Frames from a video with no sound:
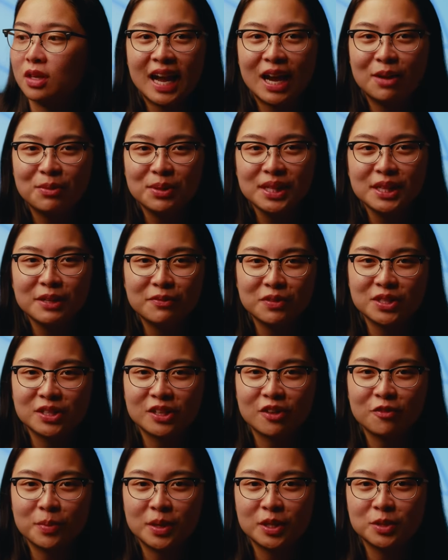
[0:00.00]
I really love the
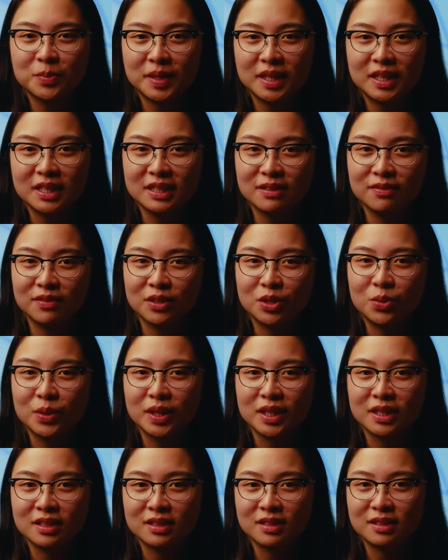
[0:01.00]
softbox because of the
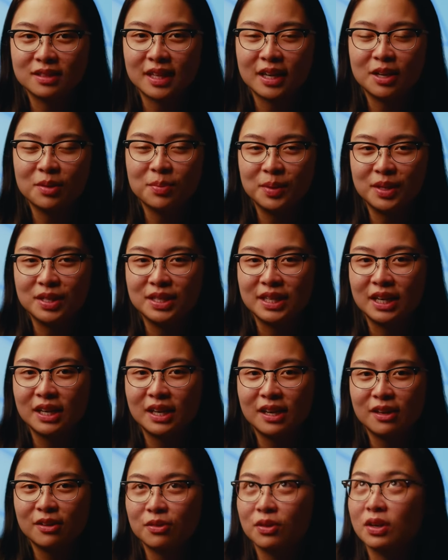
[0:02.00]
quick setup and
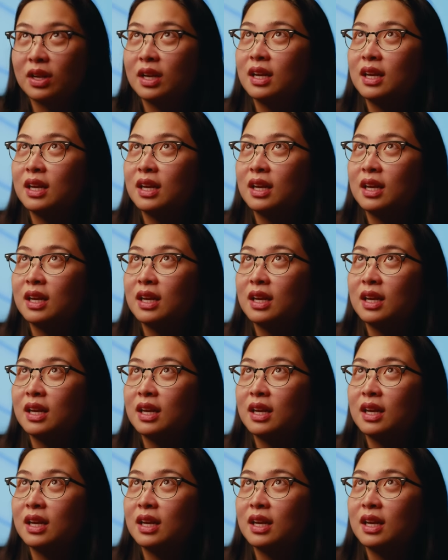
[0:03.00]
teardown.